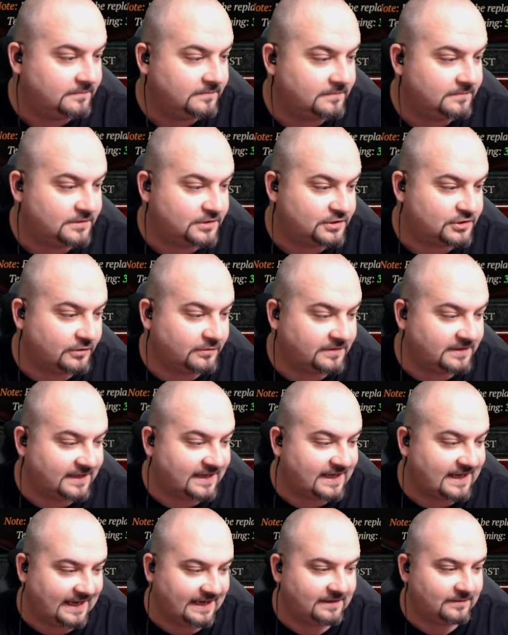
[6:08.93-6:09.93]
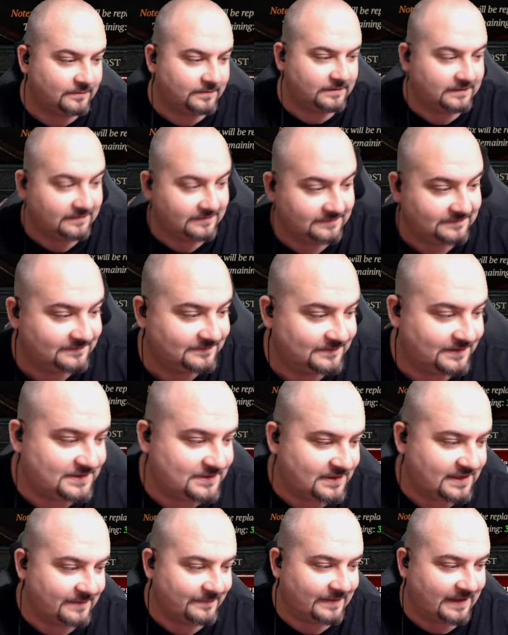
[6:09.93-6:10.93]
stroke the cat. What are you
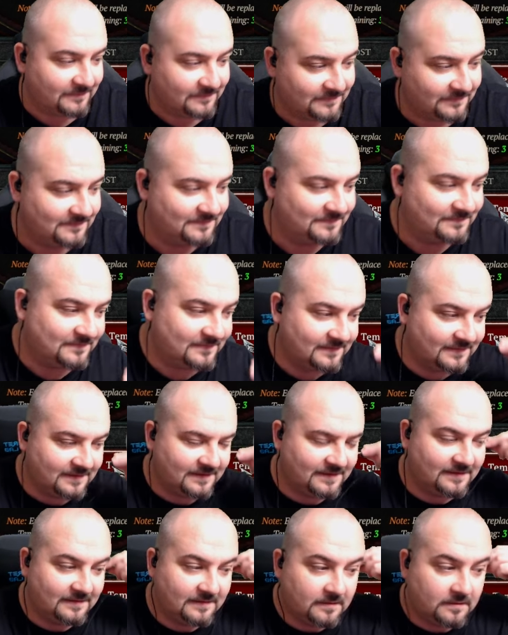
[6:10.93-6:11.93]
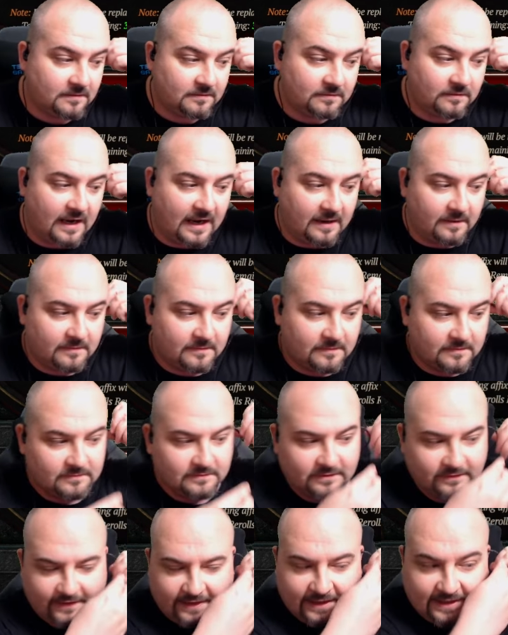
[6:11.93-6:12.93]
talking about? Right,
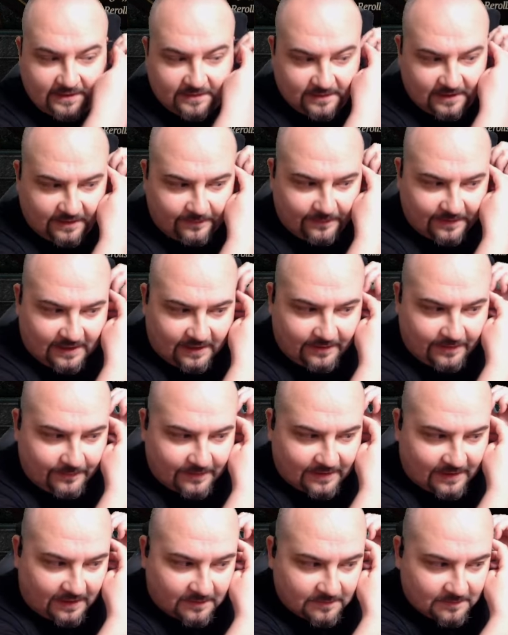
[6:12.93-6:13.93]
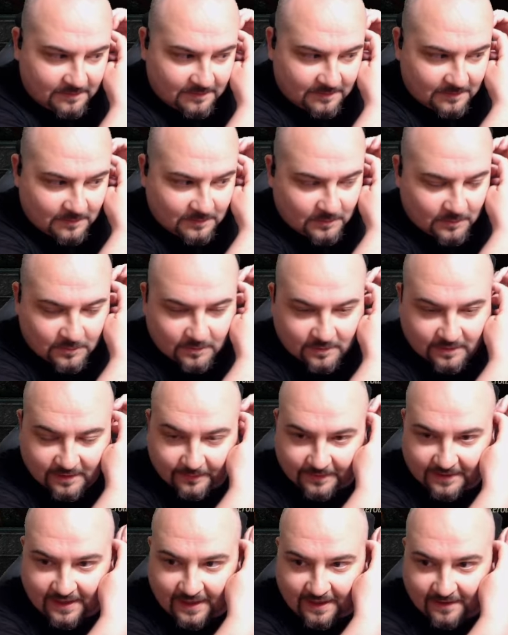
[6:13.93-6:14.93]
you ready? Here we go. Here we go. Here
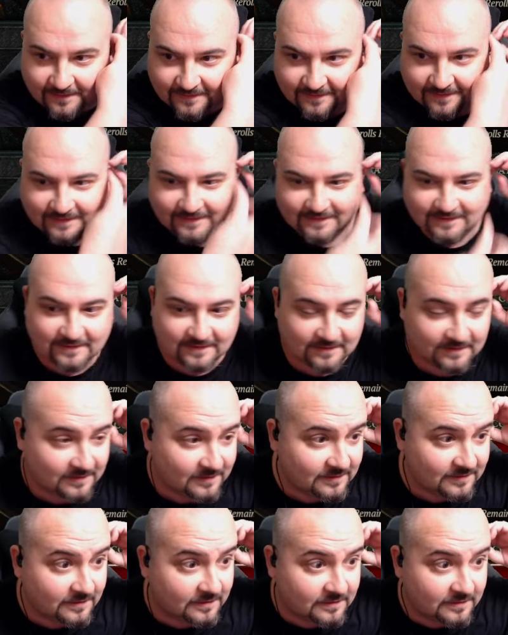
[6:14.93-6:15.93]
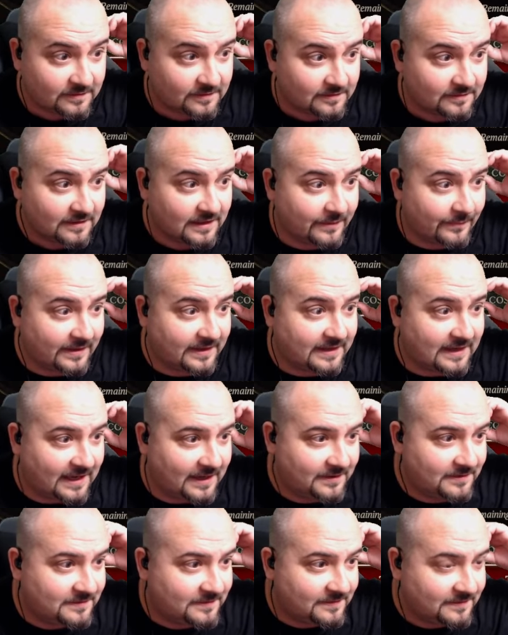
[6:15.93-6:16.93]
we go. Here we
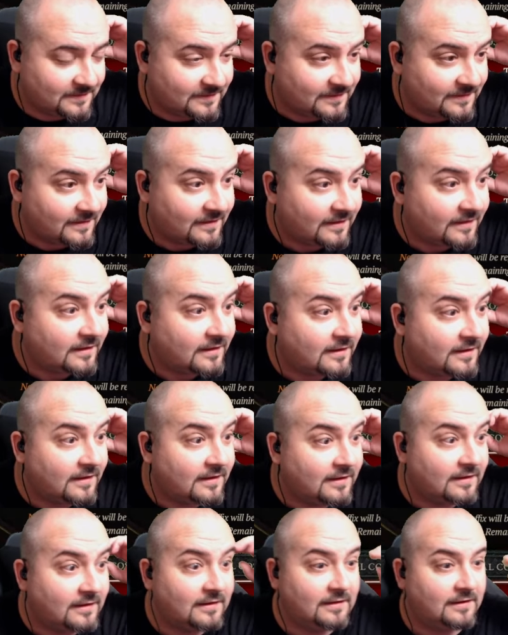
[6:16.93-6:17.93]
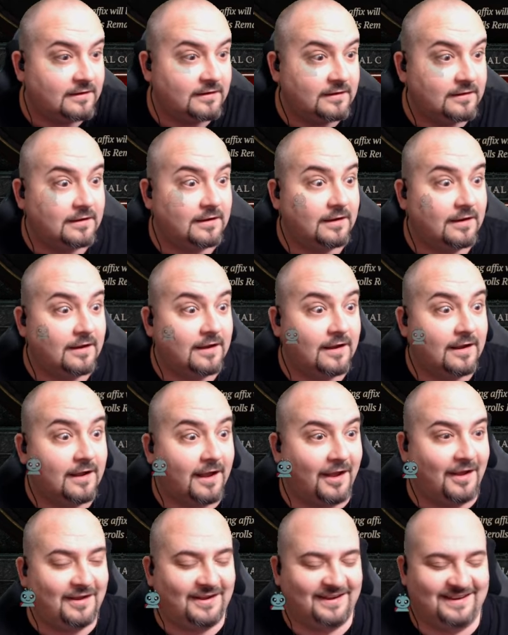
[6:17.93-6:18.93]
go. One counter rotation.
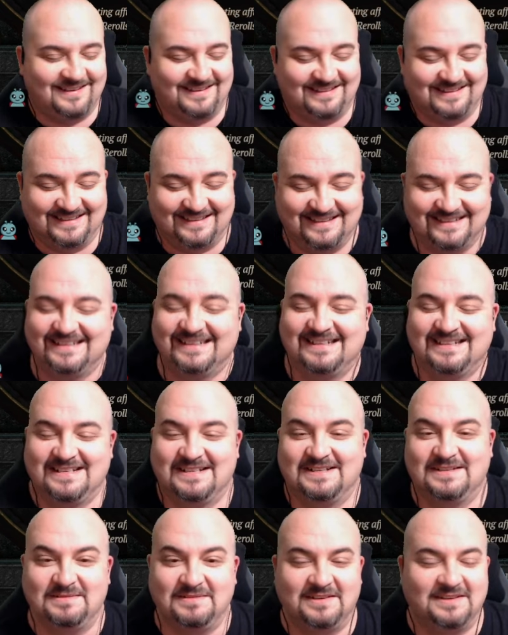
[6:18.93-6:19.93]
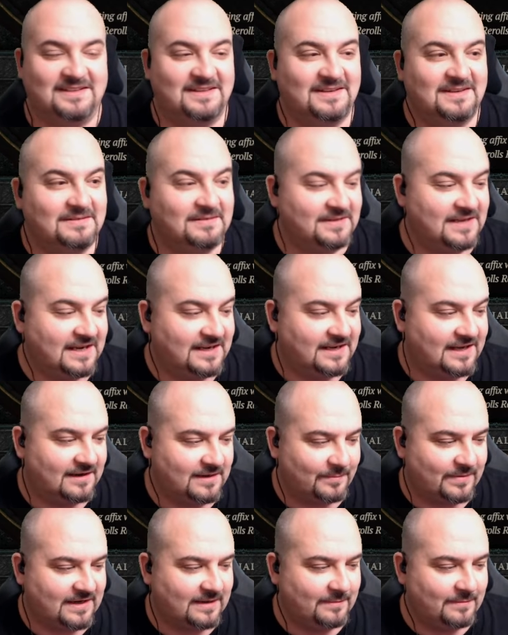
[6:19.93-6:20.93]
Don't need to even out the dizziness. No, no. I'm gonna bring
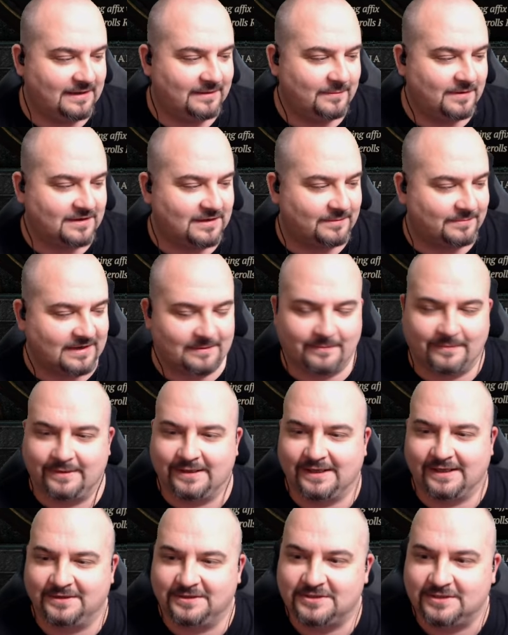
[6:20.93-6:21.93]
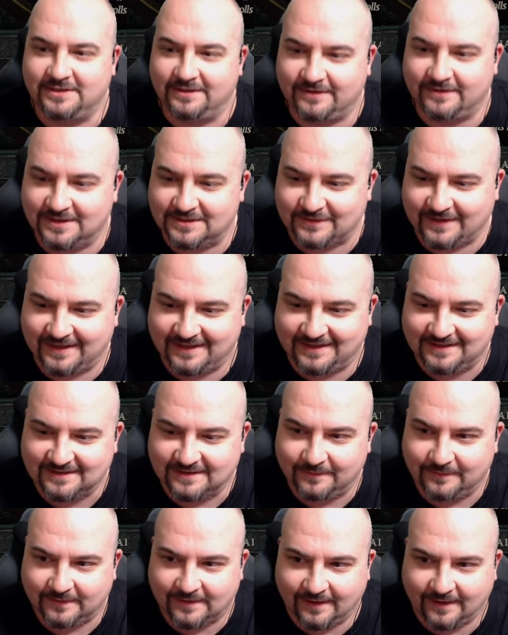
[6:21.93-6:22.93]
up. My, I'm gonna bring up my lunch. You guys ready? Here we
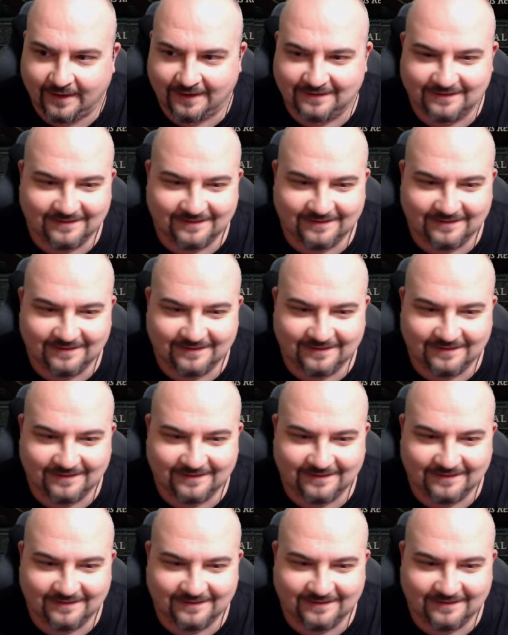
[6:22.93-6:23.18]
go.